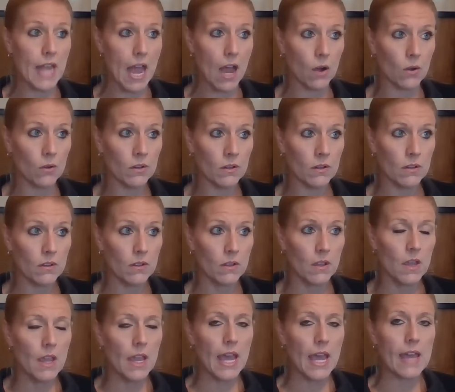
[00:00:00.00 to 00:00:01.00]
down
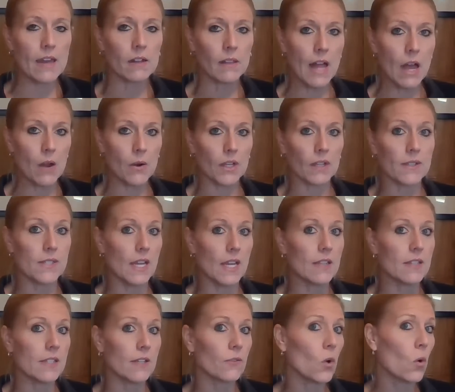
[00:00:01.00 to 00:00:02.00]
and allowed
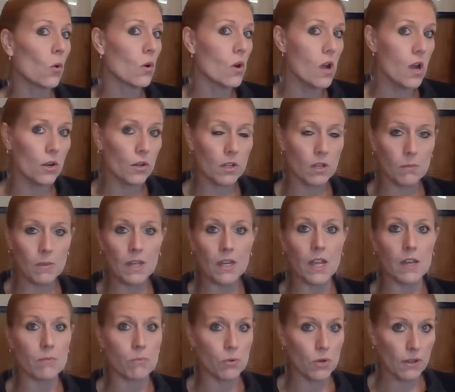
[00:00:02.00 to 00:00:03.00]
extensive oral argument
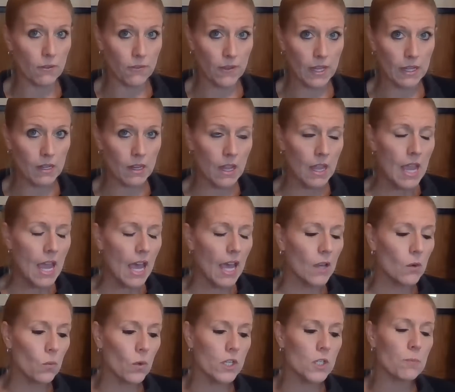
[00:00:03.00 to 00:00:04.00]
and briefing,
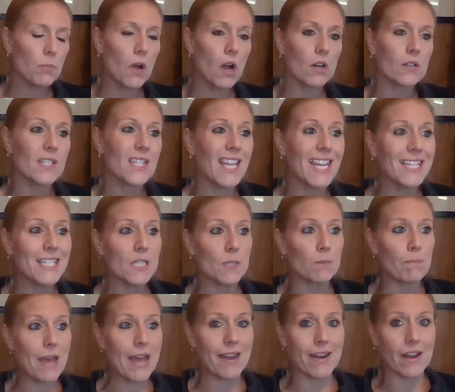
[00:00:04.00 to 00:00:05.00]
and which parts they
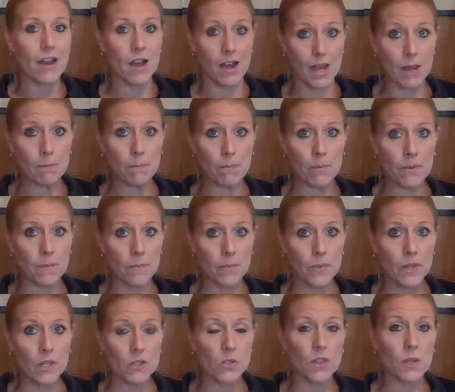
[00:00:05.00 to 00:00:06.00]
sped up.
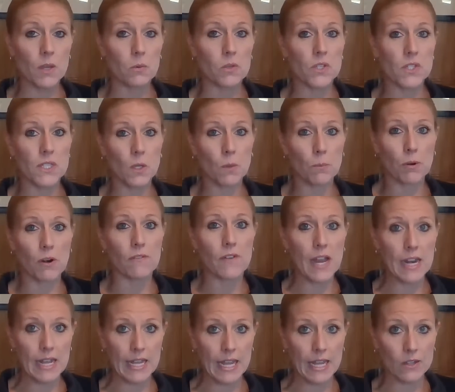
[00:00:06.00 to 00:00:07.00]
So they were still
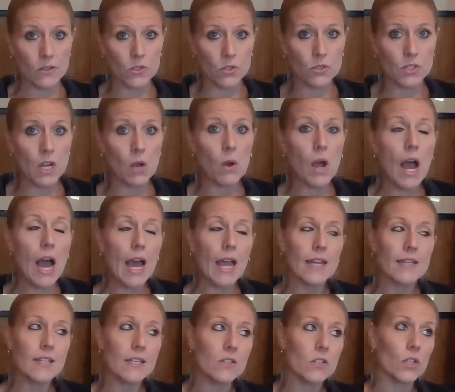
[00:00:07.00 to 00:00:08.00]
providing answers. Now,
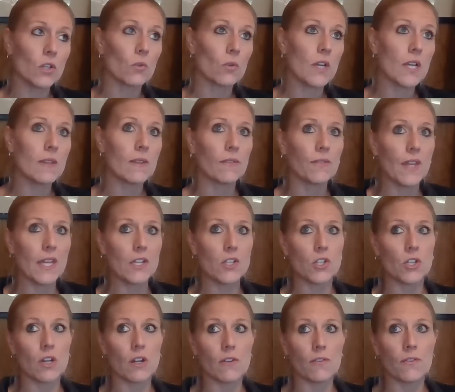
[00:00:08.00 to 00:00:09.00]
I disagree that they
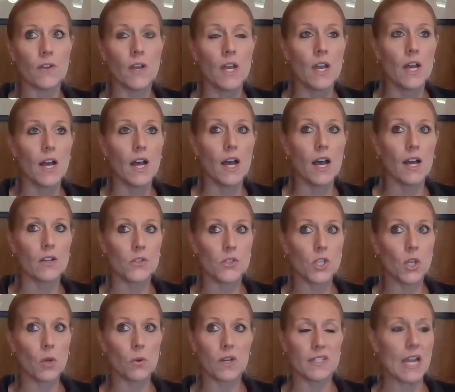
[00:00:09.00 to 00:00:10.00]
should have
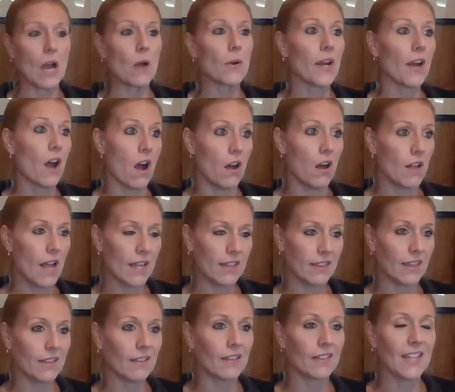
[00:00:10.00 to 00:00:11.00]
slowed it down at all. I
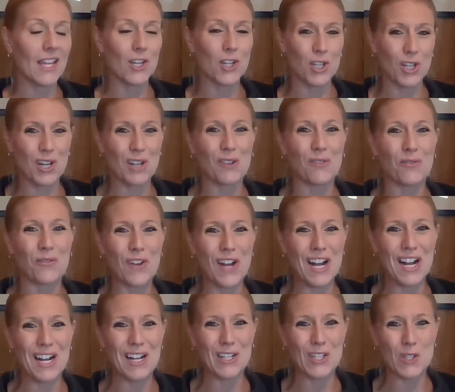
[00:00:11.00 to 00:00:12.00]
think that they should have
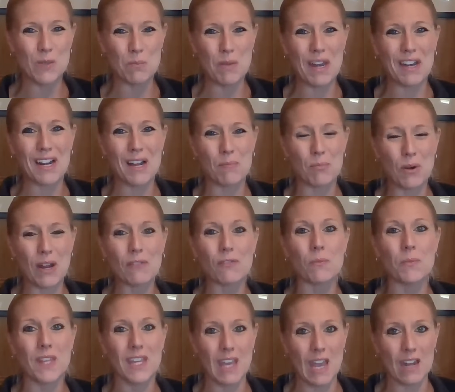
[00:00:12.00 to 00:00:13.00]
sped it up right
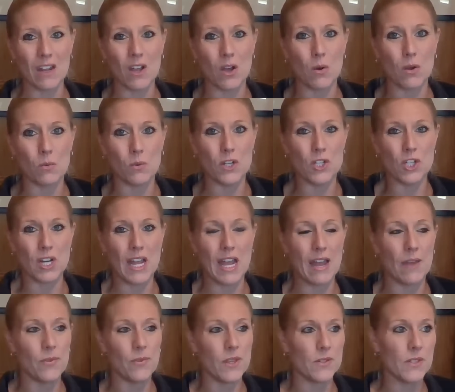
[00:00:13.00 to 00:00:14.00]
from the get-go, and we should have
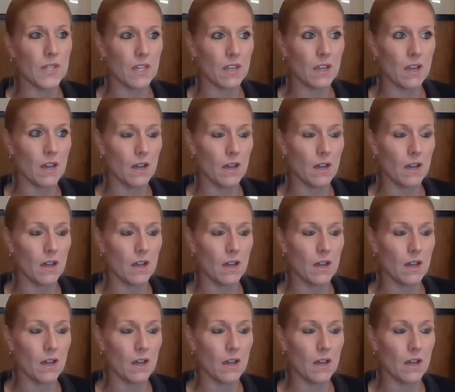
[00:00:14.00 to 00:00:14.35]
had this